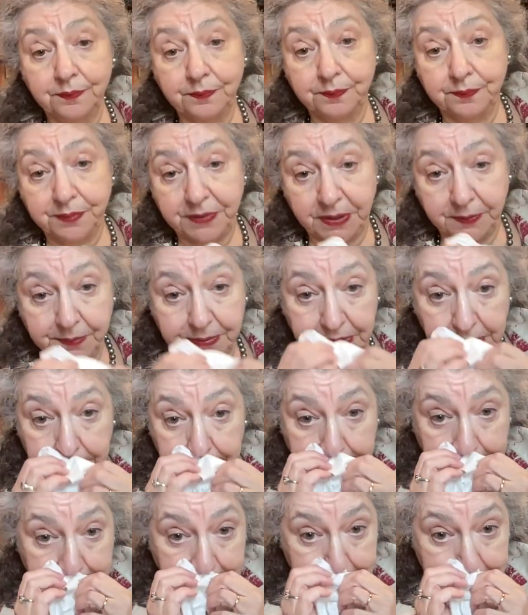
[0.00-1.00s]
people
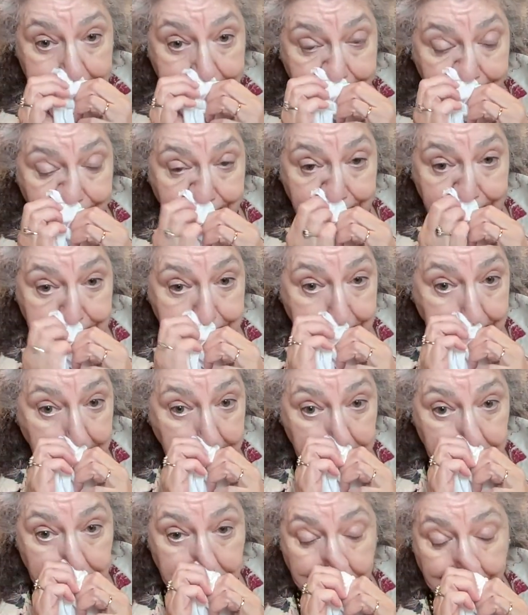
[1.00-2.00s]
in this
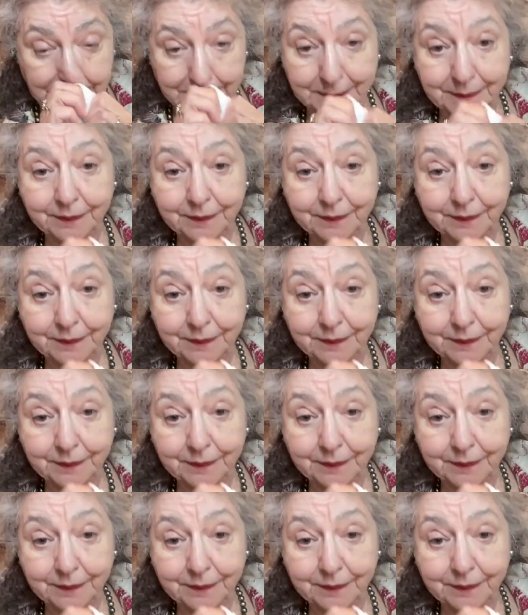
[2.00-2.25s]
civilization